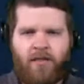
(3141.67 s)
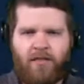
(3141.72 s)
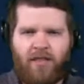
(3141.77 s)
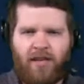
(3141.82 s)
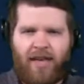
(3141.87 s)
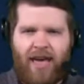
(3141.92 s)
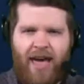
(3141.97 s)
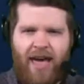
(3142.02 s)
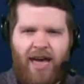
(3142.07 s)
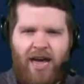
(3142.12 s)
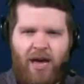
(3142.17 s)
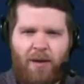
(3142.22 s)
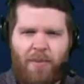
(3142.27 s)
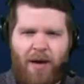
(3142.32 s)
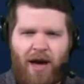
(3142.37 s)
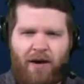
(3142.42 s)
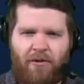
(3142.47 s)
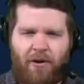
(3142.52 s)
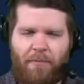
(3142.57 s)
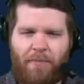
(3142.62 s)
The Gabe,
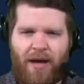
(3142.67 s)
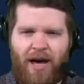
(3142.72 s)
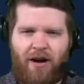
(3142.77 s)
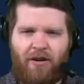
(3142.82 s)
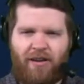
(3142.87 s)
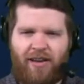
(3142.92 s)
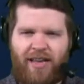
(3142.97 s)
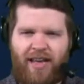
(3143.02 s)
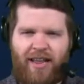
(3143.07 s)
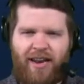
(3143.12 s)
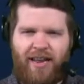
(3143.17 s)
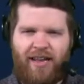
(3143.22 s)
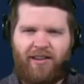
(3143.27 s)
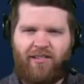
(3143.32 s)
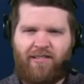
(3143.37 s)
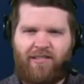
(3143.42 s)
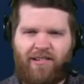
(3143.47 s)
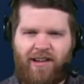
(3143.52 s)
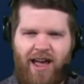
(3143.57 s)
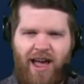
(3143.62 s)
how about
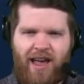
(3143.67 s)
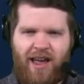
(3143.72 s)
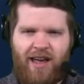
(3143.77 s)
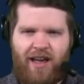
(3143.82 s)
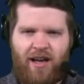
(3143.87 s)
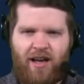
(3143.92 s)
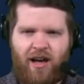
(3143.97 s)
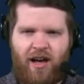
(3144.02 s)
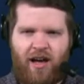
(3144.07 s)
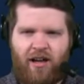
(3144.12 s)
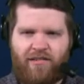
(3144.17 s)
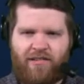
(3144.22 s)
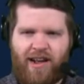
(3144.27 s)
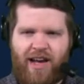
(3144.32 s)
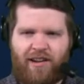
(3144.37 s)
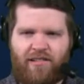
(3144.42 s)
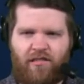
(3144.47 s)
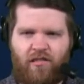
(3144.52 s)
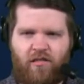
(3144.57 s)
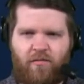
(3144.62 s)
getting
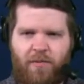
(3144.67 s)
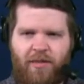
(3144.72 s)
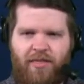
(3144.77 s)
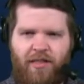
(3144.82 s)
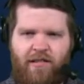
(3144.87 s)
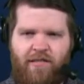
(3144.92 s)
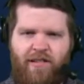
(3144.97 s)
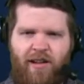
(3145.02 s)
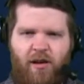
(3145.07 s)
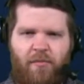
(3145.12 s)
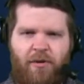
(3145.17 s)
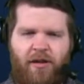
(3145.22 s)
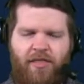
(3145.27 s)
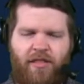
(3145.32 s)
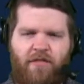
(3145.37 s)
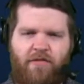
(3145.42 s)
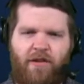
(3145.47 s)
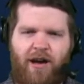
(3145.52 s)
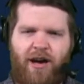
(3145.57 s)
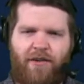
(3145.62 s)
Jackson Smith and Jigba in
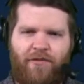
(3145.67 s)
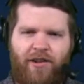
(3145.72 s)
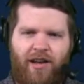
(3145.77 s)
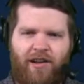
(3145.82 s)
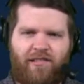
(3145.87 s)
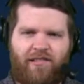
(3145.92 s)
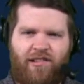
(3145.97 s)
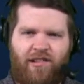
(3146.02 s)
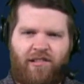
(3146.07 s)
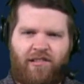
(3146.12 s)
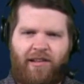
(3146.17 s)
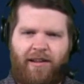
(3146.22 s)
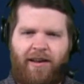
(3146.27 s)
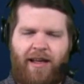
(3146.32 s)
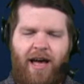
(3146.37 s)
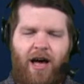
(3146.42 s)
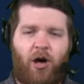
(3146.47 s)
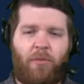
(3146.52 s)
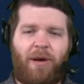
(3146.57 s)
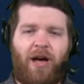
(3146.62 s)
the draft next season?
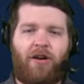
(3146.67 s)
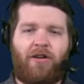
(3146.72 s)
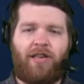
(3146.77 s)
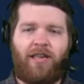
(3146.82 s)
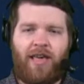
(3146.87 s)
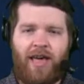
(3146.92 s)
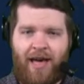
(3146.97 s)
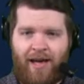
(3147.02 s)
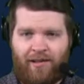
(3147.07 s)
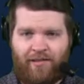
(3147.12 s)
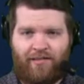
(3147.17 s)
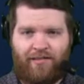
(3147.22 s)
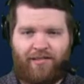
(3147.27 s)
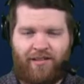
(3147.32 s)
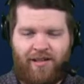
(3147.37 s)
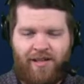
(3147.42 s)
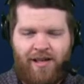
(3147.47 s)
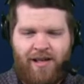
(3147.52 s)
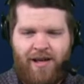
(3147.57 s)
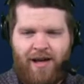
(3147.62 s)
How about
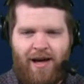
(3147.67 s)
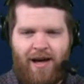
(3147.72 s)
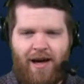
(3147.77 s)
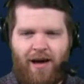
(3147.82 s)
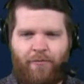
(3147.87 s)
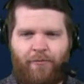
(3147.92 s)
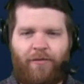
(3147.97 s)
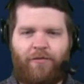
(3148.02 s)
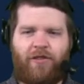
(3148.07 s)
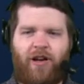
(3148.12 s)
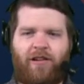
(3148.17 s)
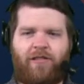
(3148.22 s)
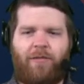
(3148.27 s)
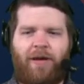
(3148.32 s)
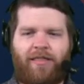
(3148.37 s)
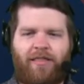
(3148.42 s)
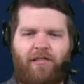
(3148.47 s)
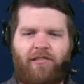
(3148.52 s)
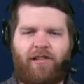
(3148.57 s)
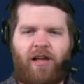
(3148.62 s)
yes? We've talked
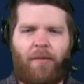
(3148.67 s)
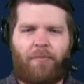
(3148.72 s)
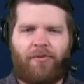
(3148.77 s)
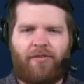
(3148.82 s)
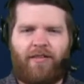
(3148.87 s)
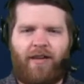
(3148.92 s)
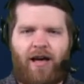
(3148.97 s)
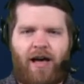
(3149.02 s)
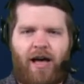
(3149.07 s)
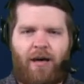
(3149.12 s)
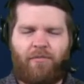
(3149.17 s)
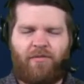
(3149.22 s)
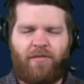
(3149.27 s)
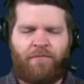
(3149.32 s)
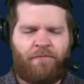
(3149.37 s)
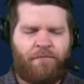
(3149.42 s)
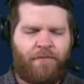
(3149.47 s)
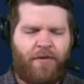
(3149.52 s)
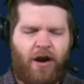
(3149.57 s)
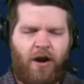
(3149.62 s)
about this a couple
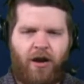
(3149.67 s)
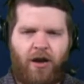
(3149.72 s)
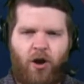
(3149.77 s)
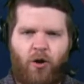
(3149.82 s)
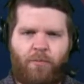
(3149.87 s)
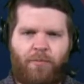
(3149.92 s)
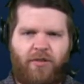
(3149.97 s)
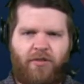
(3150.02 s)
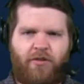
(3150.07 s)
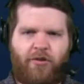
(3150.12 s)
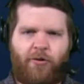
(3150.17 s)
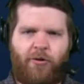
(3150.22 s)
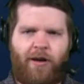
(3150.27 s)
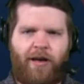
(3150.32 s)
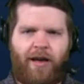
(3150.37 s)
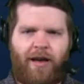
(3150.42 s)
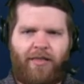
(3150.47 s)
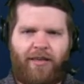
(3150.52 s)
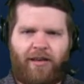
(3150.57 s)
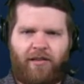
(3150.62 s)
times. Very open to
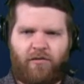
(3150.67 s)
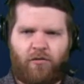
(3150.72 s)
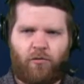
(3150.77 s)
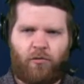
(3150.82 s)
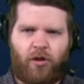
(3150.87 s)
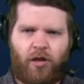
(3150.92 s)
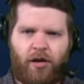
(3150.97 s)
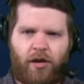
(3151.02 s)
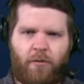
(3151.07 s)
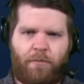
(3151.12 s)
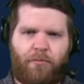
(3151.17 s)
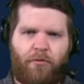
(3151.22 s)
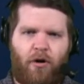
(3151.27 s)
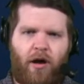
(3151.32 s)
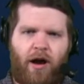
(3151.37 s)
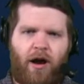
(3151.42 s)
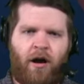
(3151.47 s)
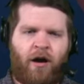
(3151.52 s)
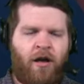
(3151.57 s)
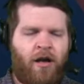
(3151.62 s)
it. I think he's a really good
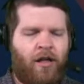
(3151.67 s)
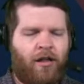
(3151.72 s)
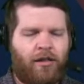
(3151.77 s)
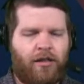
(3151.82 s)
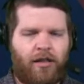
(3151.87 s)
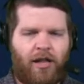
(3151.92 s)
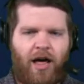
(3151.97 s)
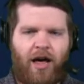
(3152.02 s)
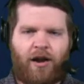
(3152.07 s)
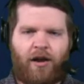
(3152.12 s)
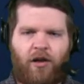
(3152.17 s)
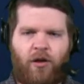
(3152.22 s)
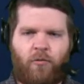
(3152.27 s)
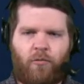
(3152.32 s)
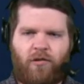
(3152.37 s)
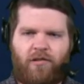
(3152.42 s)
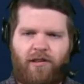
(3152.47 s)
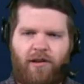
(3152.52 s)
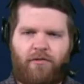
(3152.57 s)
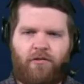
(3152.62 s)
player. A lot of good
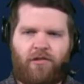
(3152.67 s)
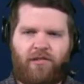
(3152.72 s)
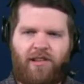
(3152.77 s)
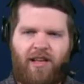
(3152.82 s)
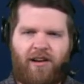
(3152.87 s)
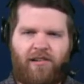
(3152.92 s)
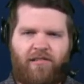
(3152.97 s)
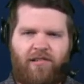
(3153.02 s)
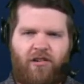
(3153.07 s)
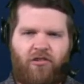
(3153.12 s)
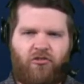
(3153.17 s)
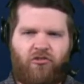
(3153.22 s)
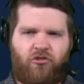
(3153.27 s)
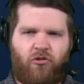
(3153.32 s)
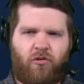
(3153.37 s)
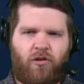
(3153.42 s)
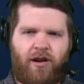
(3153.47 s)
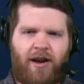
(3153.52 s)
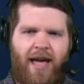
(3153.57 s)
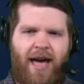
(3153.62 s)
receivers next year.
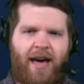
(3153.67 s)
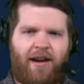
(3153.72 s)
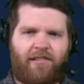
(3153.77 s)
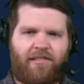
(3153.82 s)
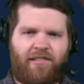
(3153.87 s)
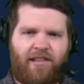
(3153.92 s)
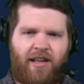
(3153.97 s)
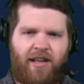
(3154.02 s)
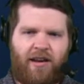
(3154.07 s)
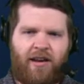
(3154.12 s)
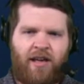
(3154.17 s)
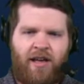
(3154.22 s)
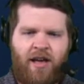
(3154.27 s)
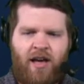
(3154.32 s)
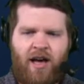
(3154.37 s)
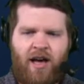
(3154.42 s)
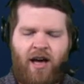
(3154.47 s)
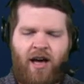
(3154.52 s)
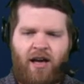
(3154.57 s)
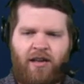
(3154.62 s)
Jordan Addison.
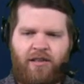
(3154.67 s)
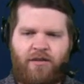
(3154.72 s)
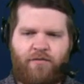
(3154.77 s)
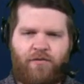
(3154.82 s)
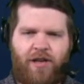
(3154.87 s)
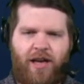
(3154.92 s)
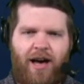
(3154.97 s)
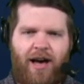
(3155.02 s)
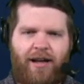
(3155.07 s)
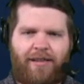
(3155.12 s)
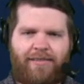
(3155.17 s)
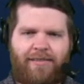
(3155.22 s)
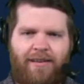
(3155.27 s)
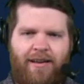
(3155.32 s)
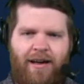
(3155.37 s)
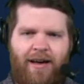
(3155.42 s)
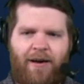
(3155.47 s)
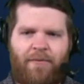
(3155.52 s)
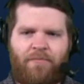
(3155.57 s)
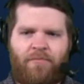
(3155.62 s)
You've got
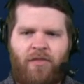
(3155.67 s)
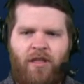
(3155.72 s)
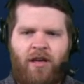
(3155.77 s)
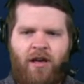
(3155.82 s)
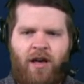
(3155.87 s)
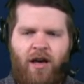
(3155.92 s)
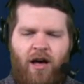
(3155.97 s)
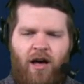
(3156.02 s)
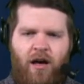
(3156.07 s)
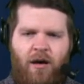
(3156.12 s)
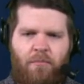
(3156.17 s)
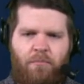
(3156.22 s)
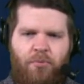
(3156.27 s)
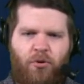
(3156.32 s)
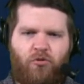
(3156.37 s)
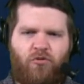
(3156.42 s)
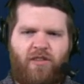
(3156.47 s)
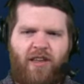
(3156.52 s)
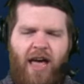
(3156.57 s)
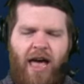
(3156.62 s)

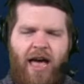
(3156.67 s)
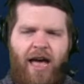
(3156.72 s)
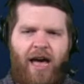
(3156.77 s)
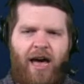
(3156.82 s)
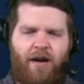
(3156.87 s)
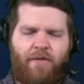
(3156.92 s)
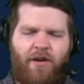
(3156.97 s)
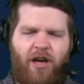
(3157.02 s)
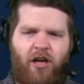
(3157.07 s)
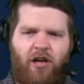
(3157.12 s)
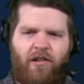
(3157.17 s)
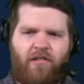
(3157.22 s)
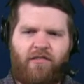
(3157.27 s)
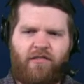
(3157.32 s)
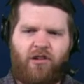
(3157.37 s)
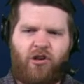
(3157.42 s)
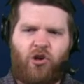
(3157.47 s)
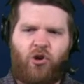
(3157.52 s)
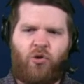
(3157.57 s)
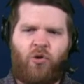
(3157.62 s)
Boutte out of
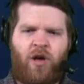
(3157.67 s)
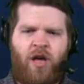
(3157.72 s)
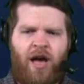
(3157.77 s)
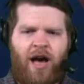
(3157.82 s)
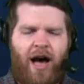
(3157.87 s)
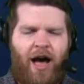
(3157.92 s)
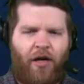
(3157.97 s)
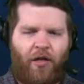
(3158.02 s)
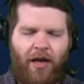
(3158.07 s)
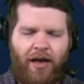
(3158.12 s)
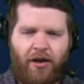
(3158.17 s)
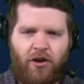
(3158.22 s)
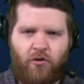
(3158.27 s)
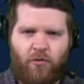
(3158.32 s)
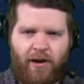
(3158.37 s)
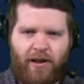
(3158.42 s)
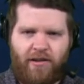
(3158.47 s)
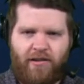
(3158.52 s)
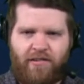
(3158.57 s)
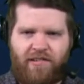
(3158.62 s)
LSU. I like
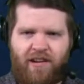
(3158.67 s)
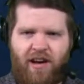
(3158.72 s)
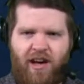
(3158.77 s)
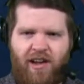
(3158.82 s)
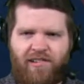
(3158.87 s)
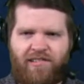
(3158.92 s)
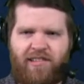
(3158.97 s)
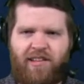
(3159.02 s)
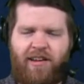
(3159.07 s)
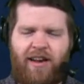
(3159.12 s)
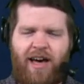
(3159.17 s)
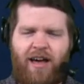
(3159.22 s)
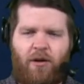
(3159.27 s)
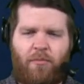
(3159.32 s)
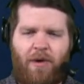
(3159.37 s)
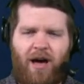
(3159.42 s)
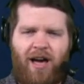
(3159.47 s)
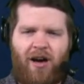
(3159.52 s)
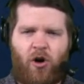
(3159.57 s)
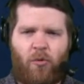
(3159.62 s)
Quentin Johnston out
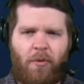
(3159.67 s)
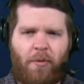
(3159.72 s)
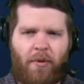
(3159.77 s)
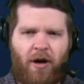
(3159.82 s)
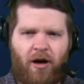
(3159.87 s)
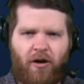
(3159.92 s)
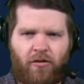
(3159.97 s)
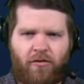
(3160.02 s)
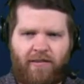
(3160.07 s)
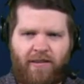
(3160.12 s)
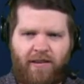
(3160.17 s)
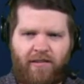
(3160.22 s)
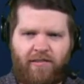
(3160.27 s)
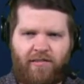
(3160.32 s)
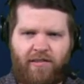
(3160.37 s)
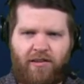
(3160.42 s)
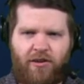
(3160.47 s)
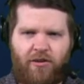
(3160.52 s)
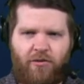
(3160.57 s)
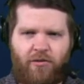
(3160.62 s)
of my alma mater,
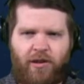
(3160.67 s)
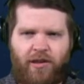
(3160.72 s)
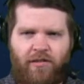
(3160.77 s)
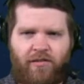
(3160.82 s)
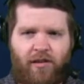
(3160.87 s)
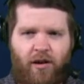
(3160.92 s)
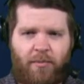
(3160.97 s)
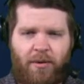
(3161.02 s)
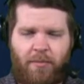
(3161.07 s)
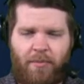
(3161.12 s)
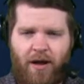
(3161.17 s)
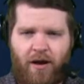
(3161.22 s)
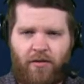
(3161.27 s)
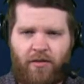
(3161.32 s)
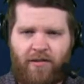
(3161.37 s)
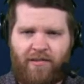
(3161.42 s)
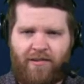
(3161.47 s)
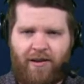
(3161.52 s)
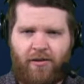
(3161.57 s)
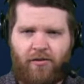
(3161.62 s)
TCU. He's going to be better
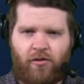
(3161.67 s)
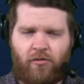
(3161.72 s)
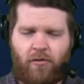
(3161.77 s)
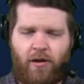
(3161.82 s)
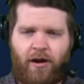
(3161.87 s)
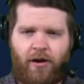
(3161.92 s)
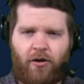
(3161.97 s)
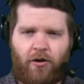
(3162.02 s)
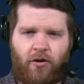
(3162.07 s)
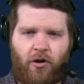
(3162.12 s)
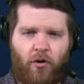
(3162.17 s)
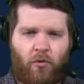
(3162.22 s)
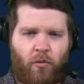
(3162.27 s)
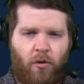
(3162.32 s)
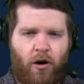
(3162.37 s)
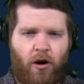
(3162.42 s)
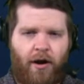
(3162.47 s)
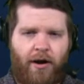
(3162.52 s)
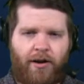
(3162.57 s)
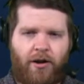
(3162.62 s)
than Jalen Reagor. Don't
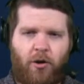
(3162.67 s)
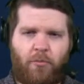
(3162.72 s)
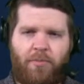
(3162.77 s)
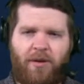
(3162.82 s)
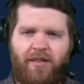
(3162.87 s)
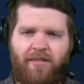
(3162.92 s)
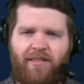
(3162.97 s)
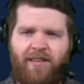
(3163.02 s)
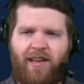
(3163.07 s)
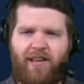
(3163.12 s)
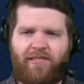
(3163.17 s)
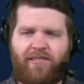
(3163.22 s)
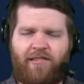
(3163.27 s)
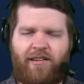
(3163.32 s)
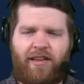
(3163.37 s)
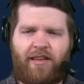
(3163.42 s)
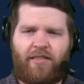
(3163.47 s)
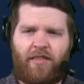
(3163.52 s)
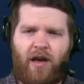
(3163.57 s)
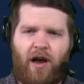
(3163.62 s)
worry. No
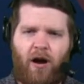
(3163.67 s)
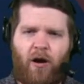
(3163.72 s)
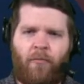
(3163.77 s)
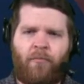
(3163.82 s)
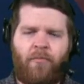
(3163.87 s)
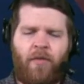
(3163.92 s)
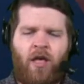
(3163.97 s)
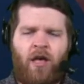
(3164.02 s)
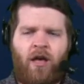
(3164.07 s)
PTSD there.